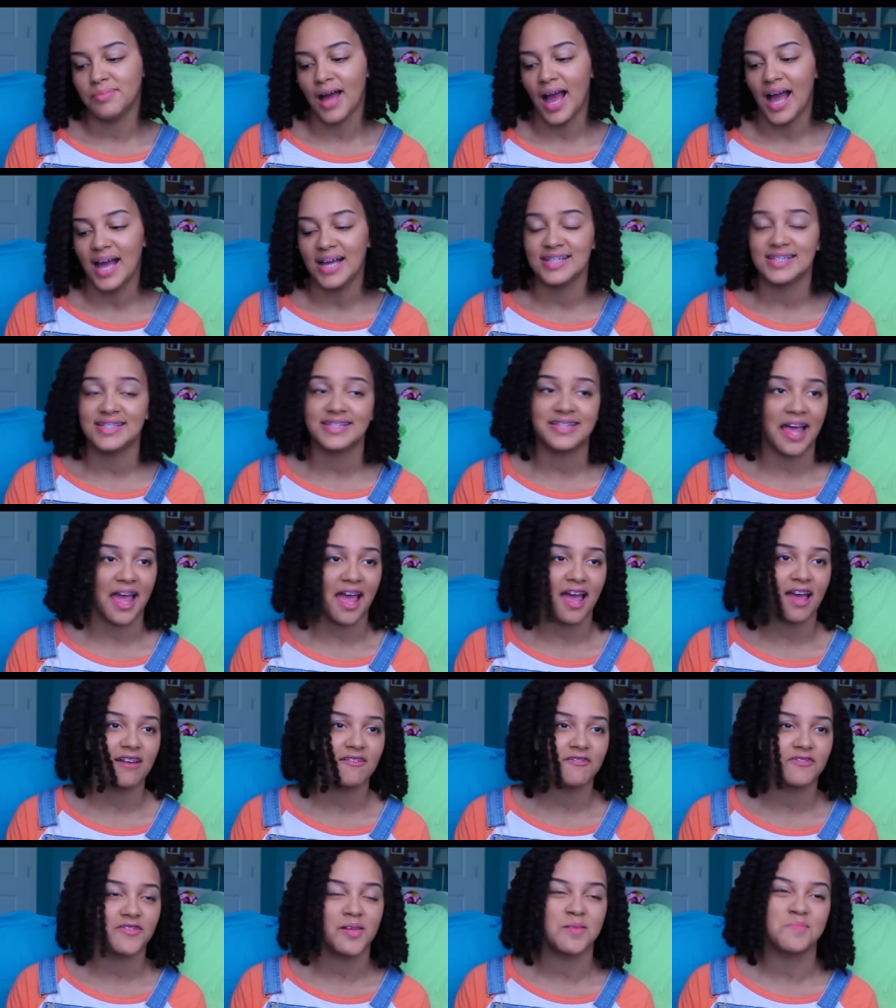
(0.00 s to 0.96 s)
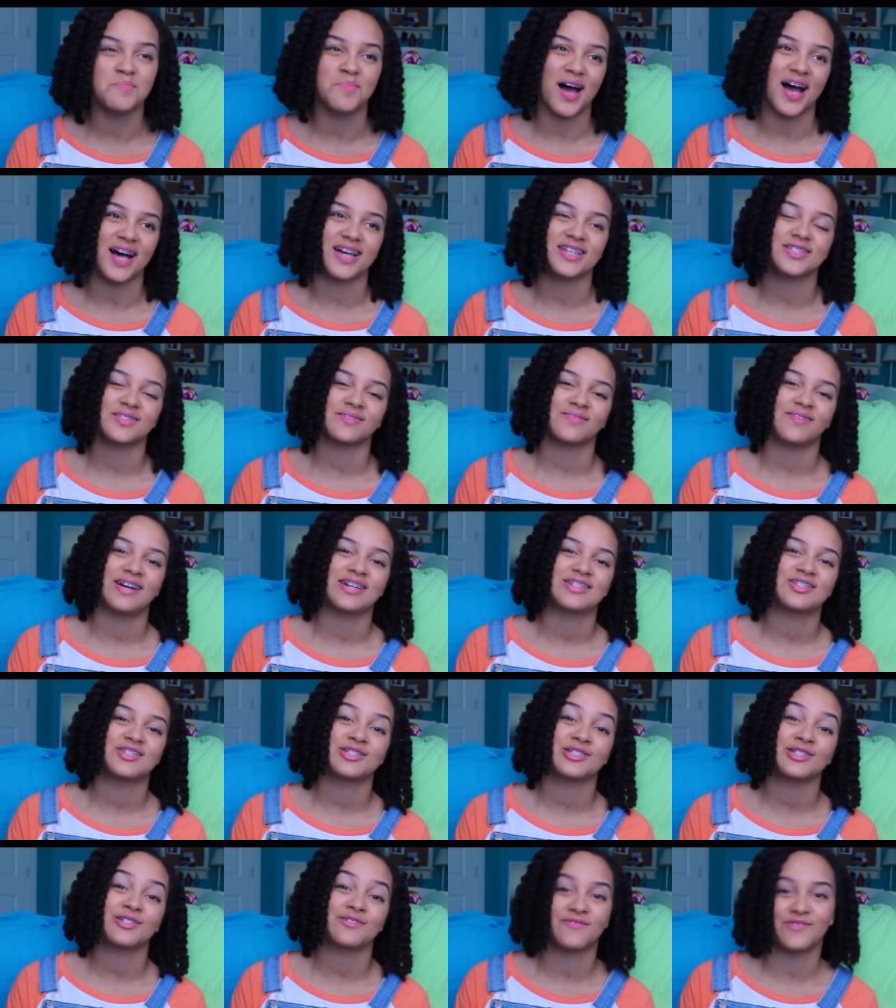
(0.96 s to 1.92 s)
I saved the best
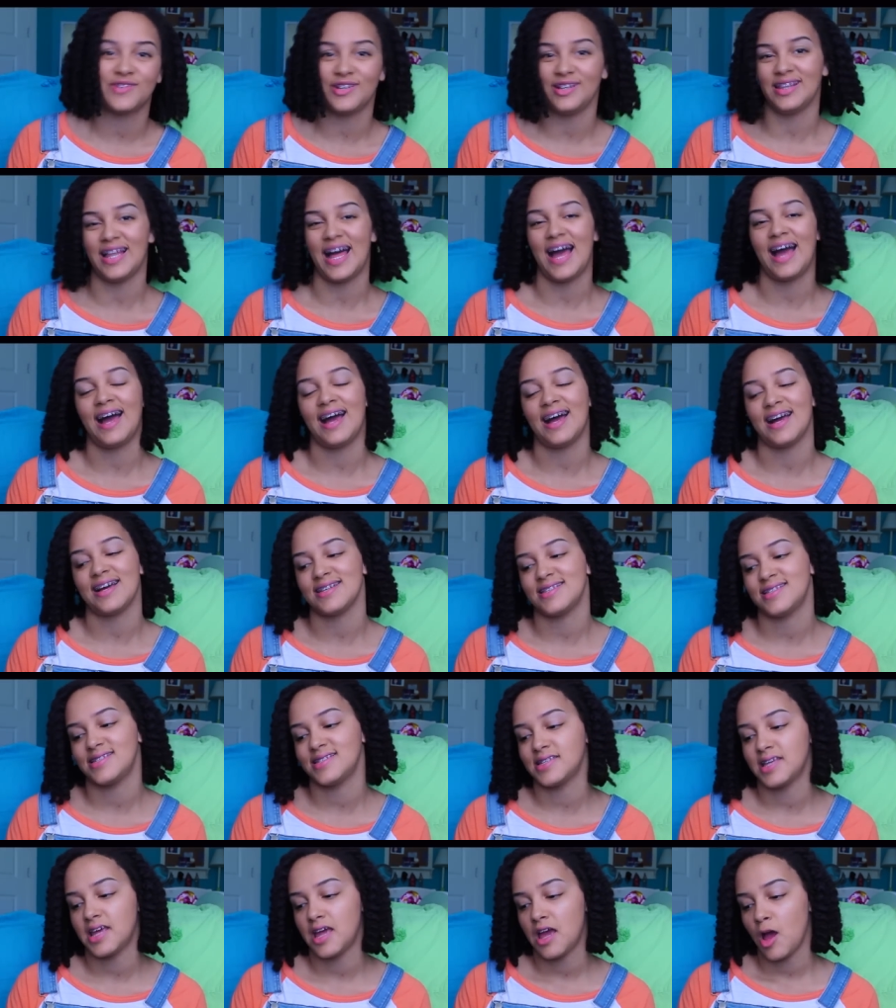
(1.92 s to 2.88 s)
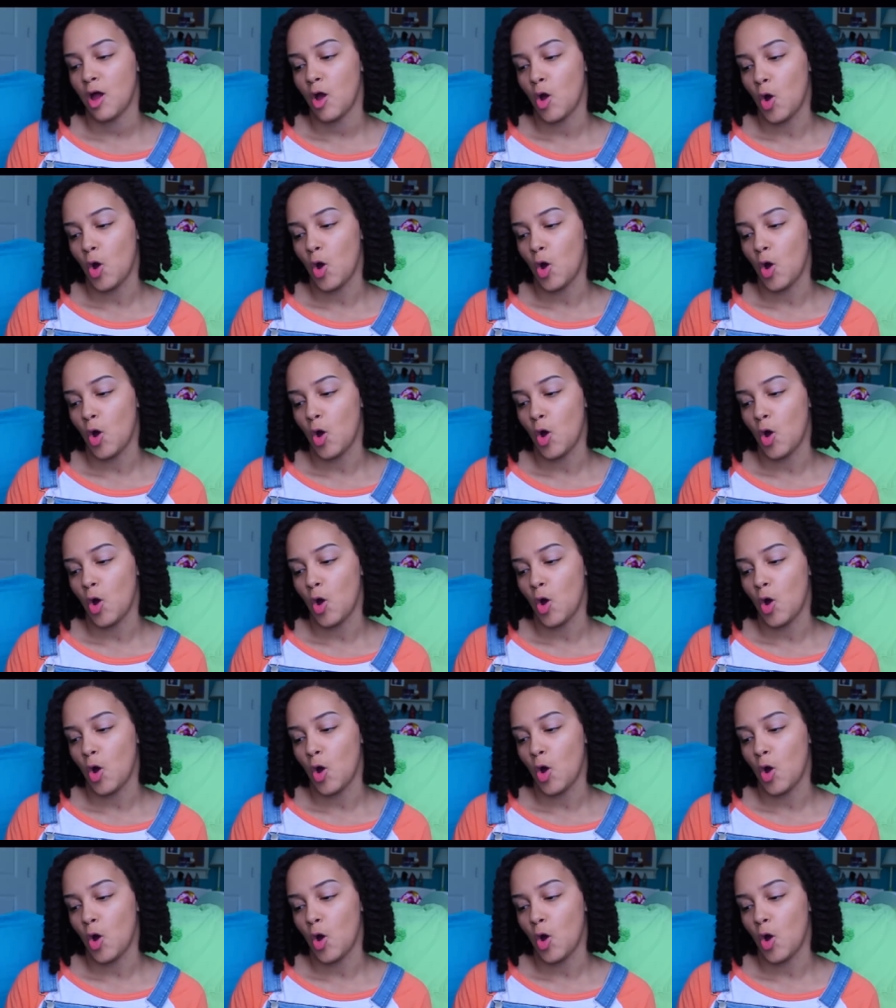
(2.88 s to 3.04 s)
question for last.